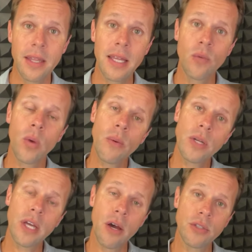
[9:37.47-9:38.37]
then we
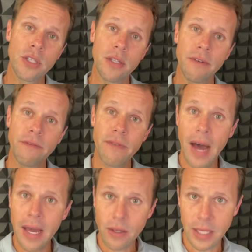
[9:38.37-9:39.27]
would go to the
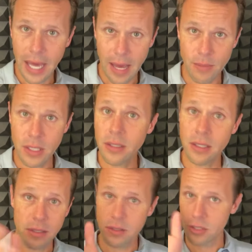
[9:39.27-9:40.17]
file cabinet.
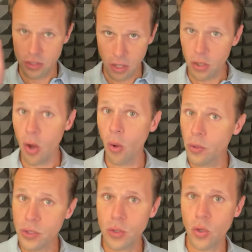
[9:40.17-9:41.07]
Let's just talk
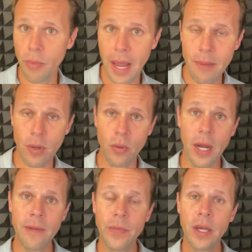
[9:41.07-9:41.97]
old school paper,
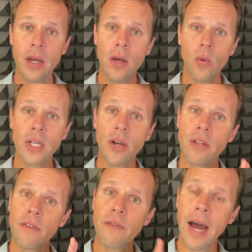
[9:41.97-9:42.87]
right? We'd go to
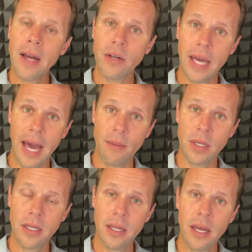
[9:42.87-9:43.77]
the file
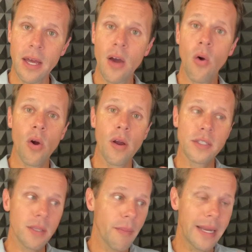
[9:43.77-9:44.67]
cabinet or
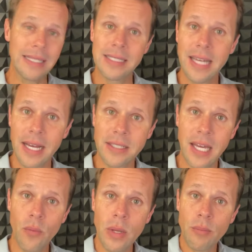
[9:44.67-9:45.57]
somebody's
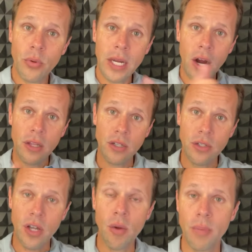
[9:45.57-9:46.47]
desk, and we bring our little
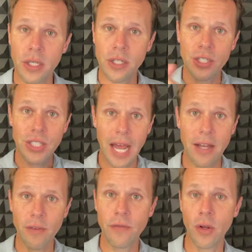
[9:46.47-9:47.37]
notebooks, our
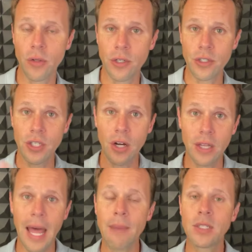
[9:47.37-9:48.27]
stack of folders, our
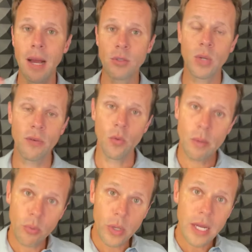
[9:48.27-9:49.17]
laptops, whatever.
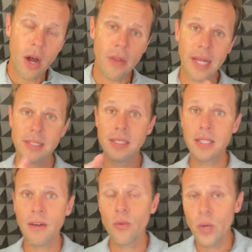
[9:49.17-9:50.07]
We bring all that
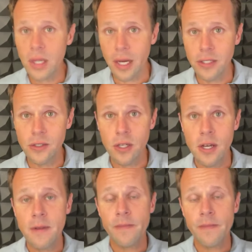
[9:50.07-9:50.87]
stuff with us